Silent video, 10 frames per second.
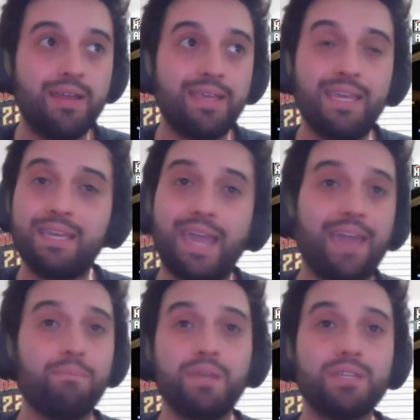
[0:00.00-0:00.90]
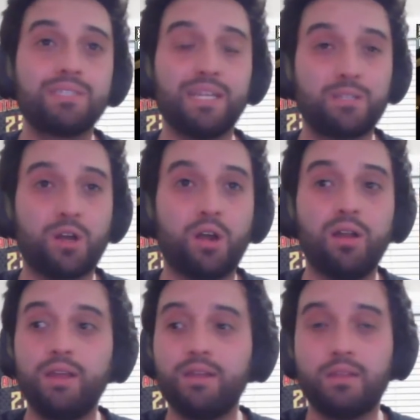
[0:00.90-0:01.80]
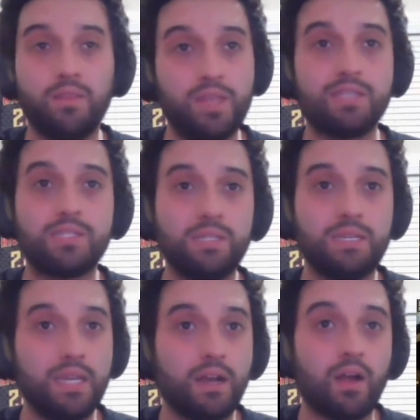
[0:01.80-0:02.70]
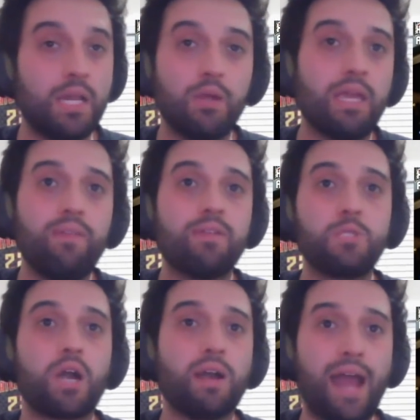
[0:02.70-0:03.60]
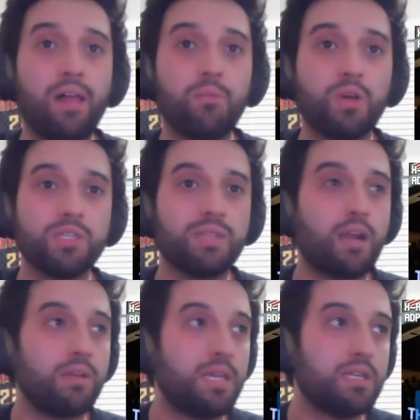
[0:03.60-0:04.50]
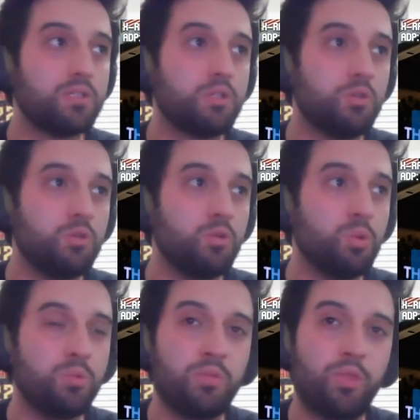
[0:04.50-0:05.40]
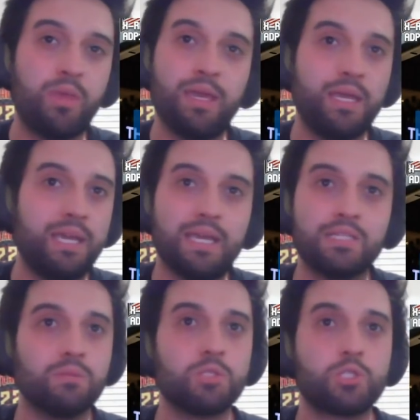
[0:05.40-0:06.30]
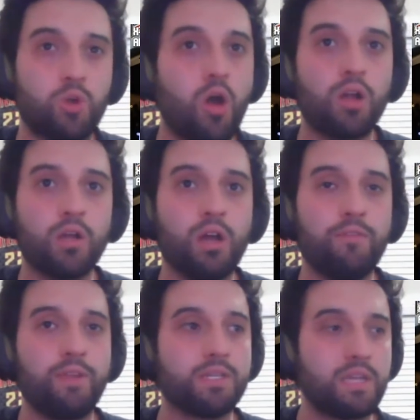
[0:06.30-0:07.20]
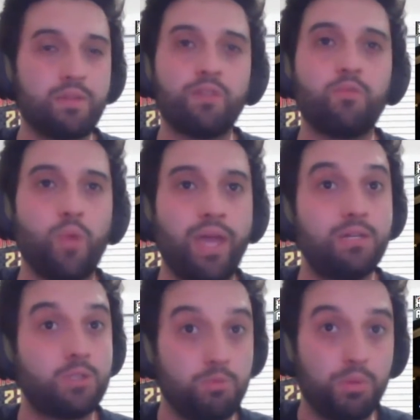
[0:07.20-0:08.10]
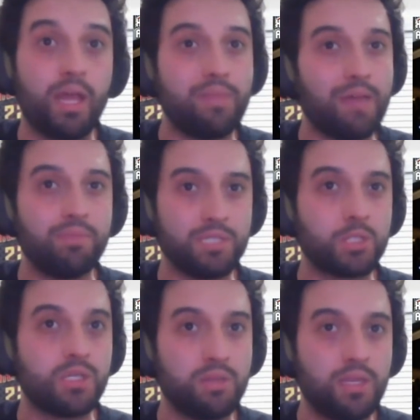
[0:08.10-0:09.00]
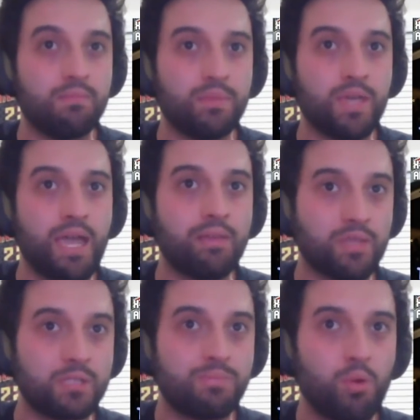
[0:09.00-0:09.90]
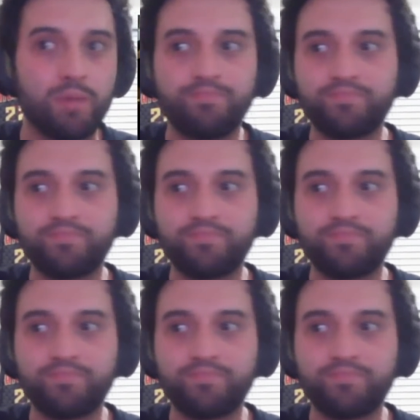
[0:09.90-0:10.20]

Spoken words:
He can't be a center this year. Even if Jarrett Allen wasn't there, he isn't strong enough. He doesn't have enough weight to play that position in the NBA at this point.